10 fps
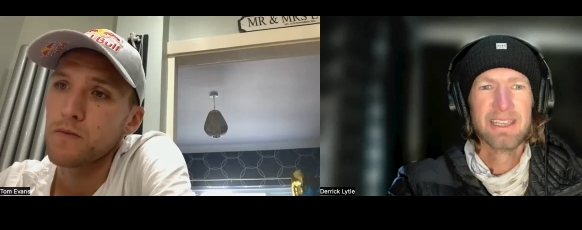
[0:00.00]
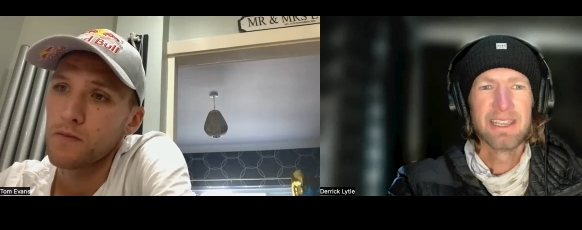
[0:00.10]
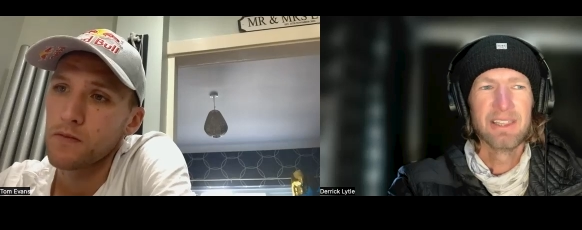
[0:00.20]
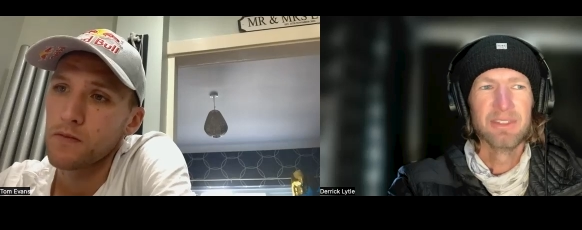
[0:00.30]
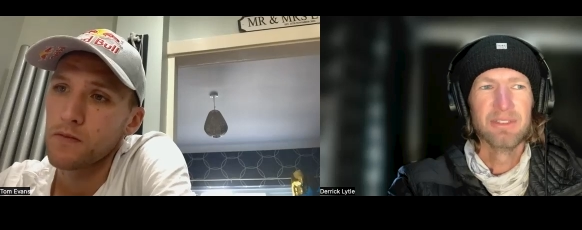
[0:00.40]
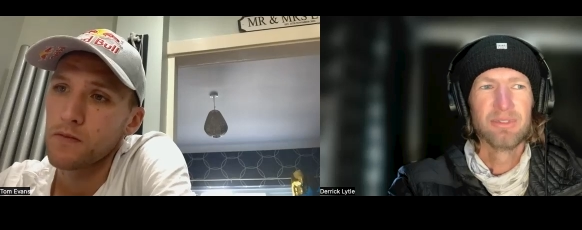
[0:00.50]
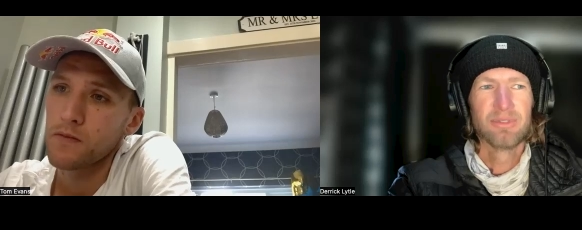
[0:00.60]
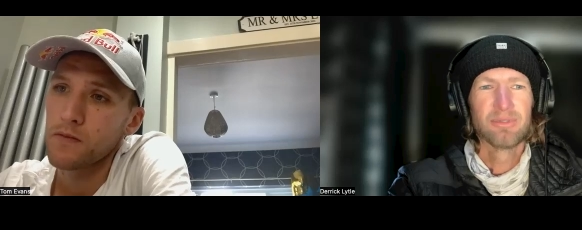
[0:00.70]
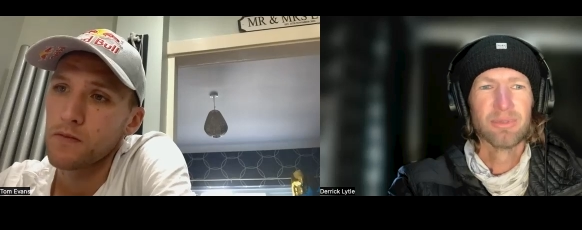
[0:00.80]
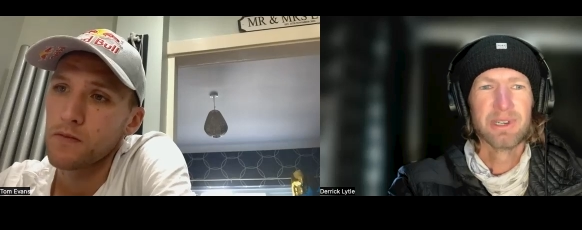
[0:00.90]
Speaker 1: and then
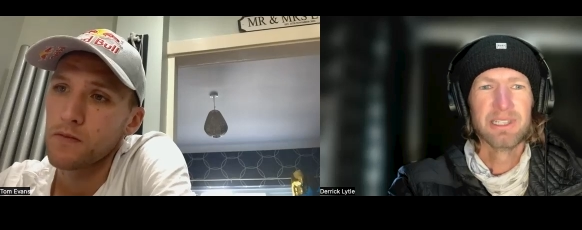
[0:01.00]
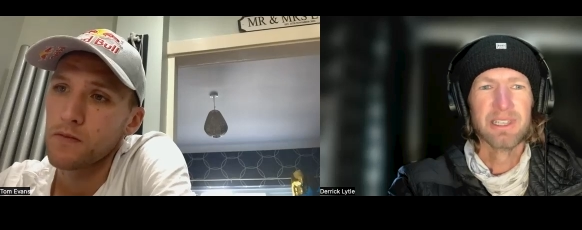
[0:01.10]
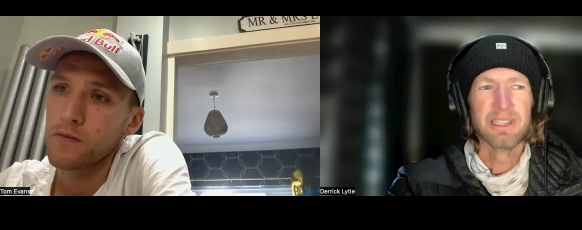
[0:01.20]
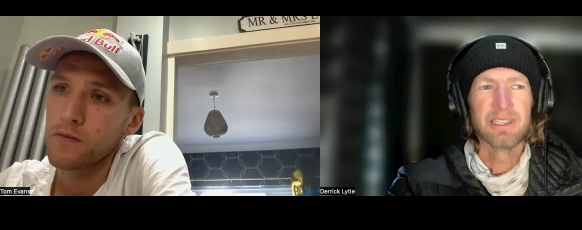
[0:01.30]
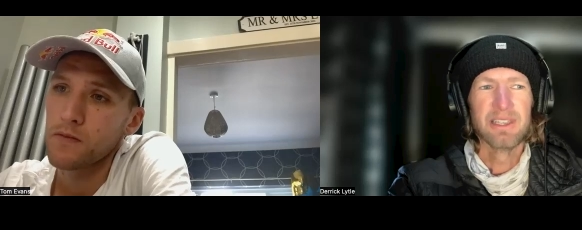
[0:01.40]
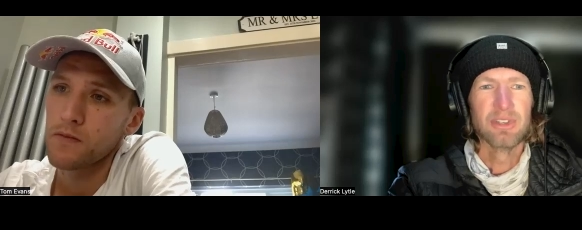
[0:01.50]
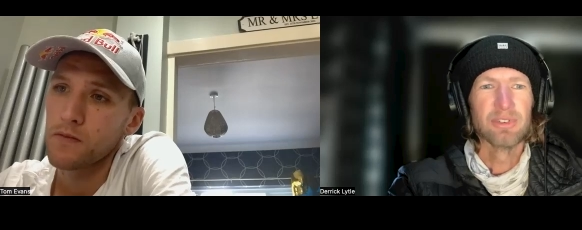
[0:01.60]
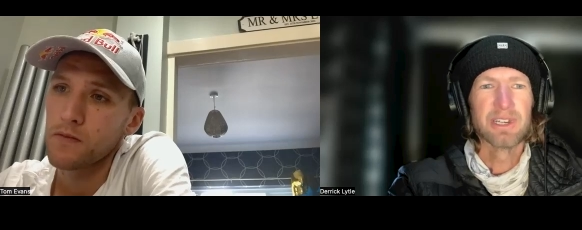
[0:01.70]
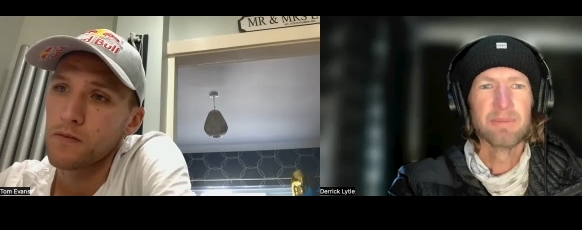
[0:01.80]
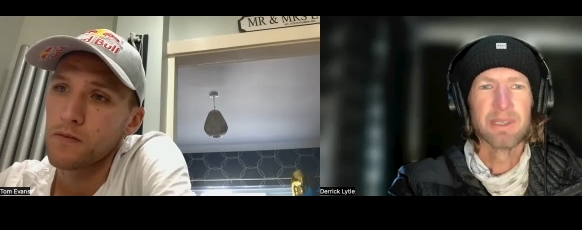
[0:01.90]
three like in the
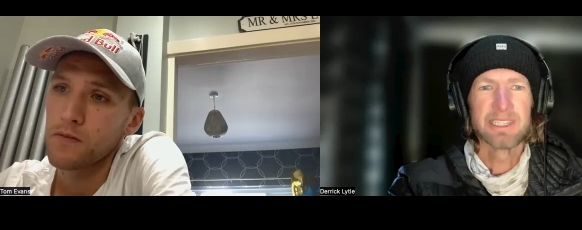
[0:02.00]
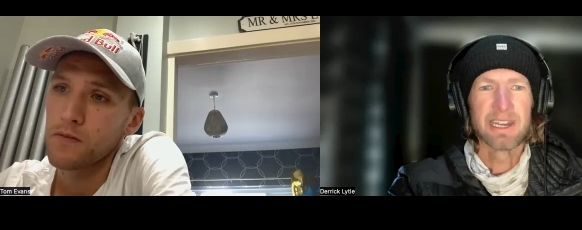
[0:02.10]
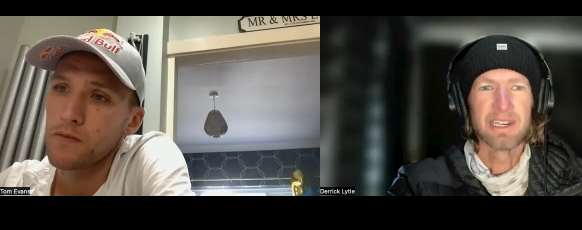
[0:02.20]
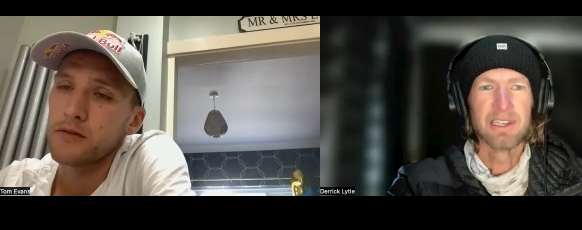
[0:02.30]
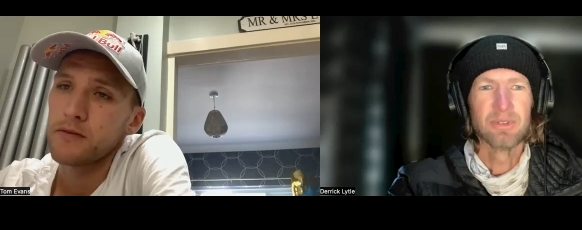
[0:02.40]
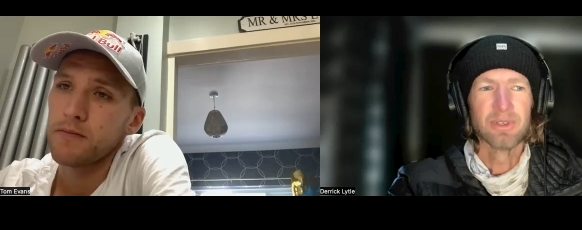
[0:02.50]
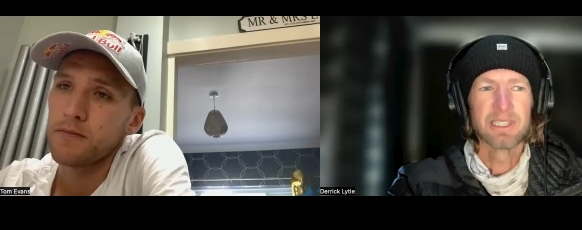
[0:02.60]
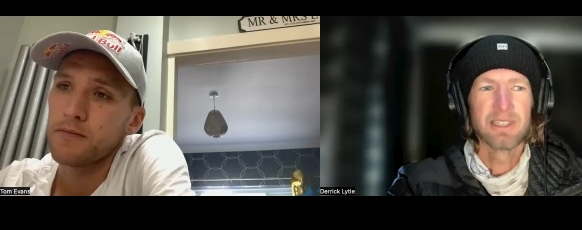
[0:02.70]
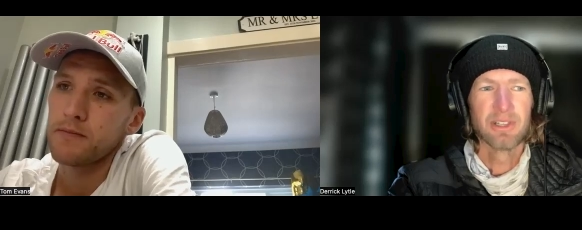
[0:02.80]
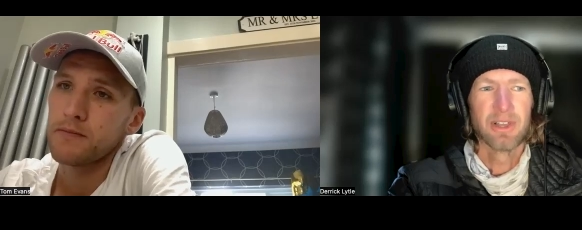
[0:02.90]
drink mix adding into it because
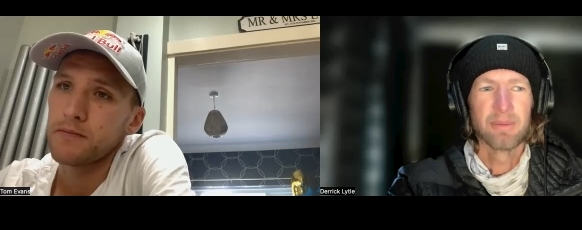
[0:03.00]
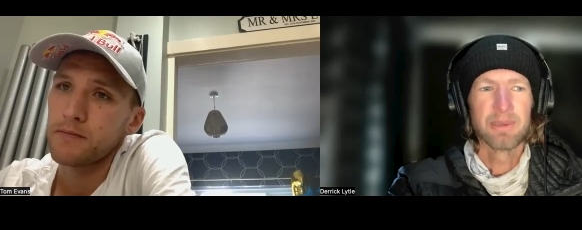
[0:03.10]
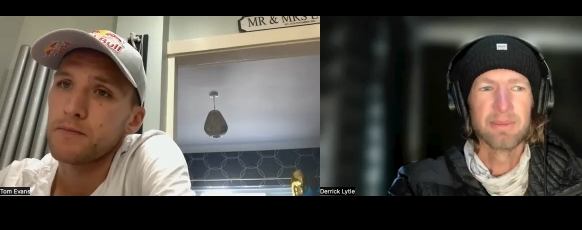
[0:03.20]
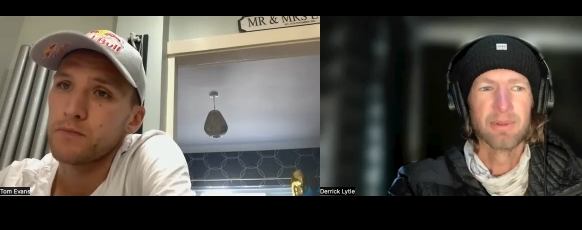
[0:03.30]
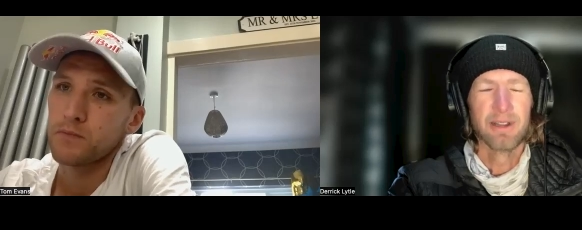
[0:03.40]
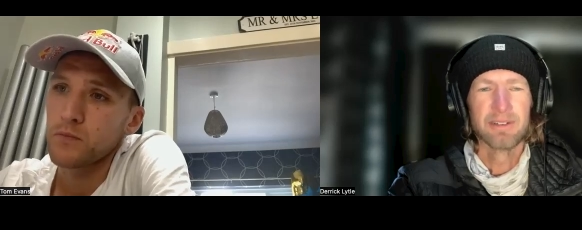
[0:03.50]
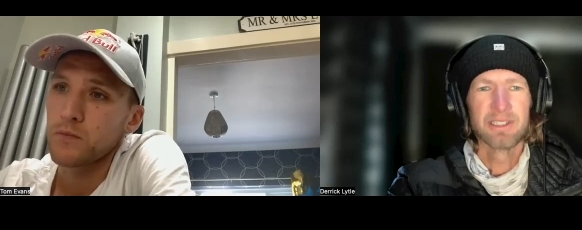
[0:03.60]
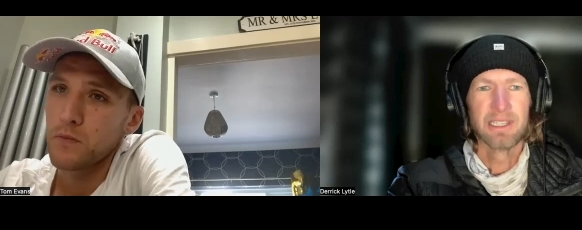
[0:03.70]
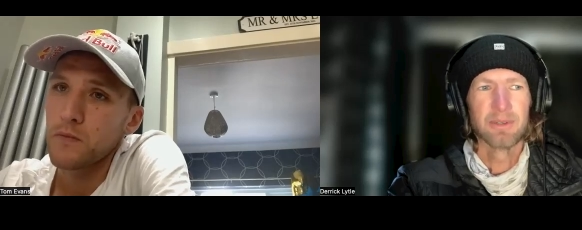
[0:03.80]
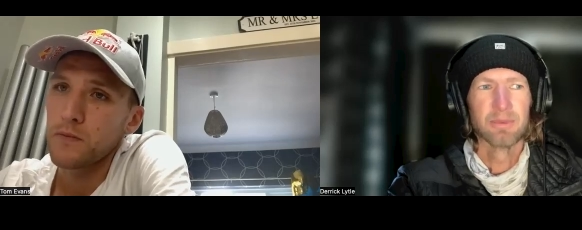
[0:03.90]
i think a lot of people
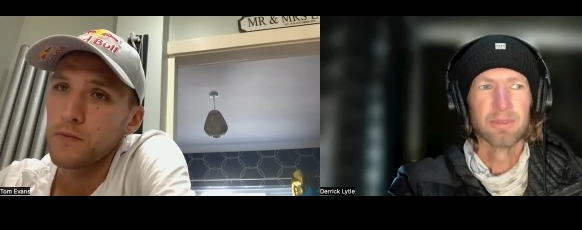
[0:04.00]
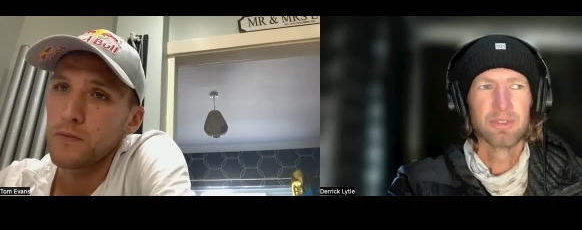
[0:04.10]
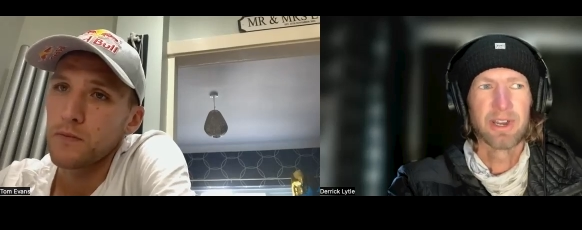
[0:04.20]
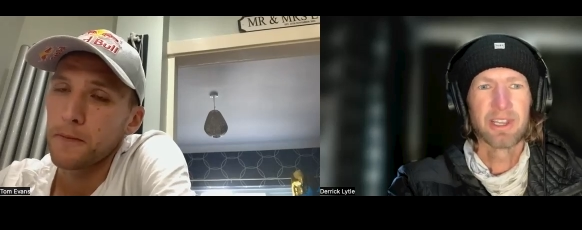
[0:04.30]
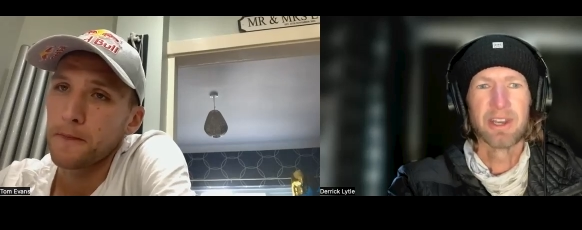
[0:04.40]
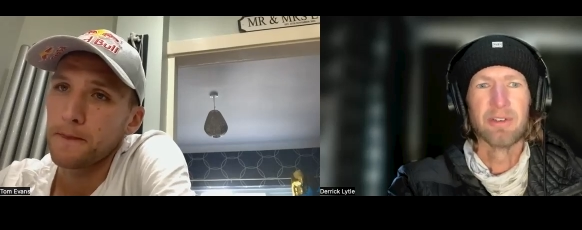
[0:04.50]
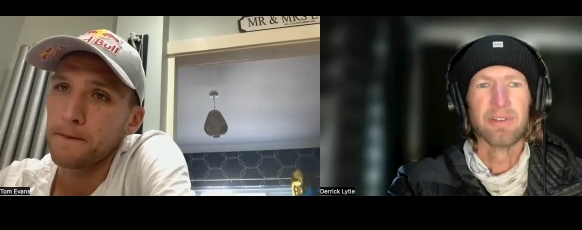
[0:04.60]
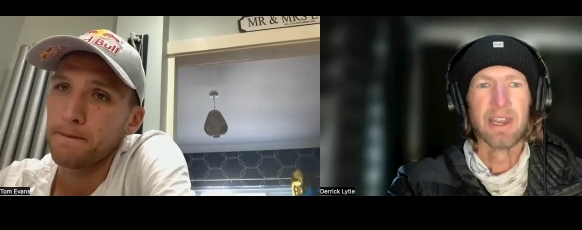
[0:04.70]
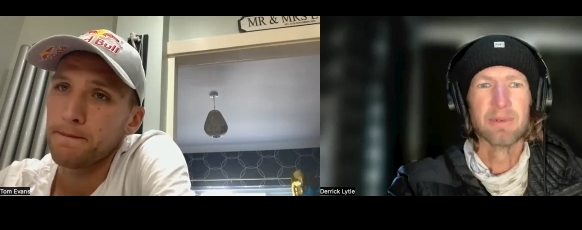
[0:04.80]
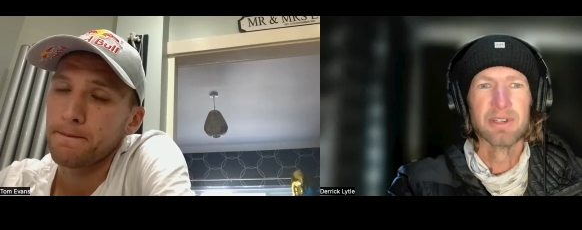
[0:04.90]
obviously like will try to cut out
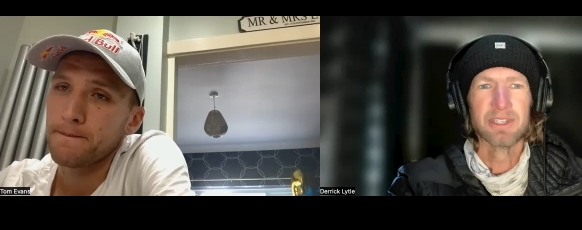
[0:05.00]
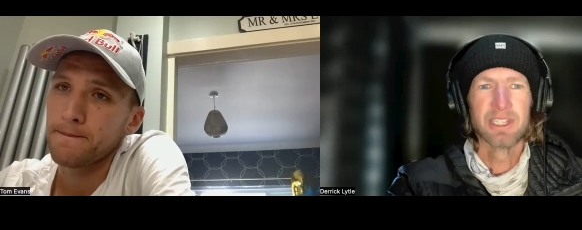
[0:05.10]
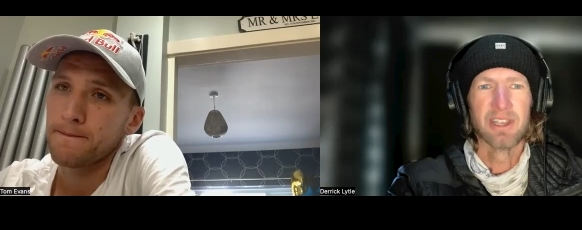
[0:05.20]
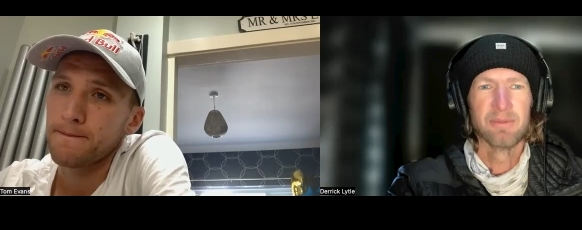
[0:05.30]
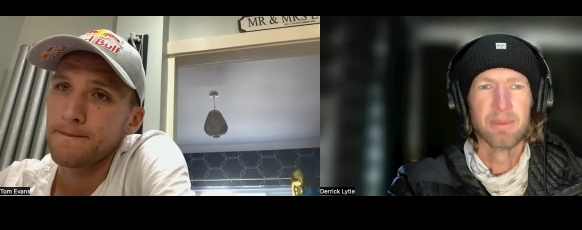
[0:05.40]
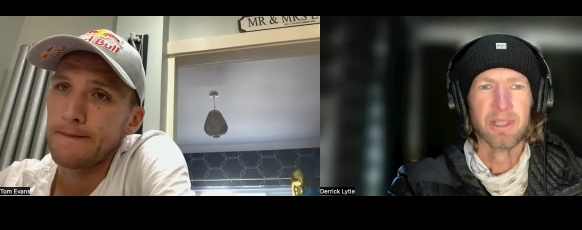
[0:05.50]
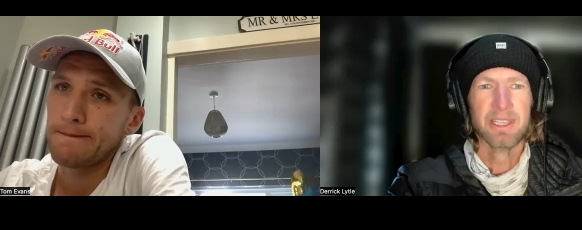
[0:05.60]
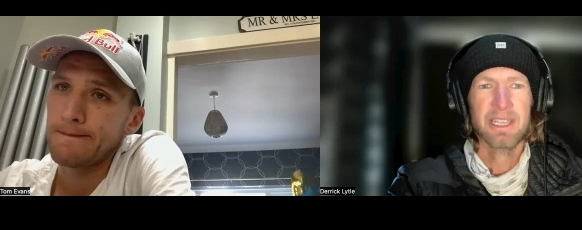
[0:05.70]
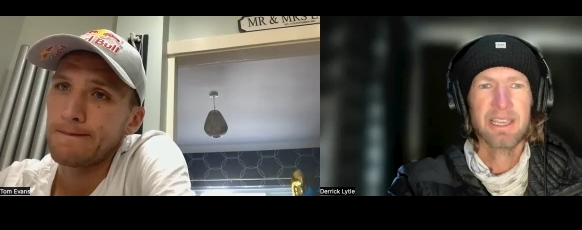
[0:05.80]
fiber and stuff but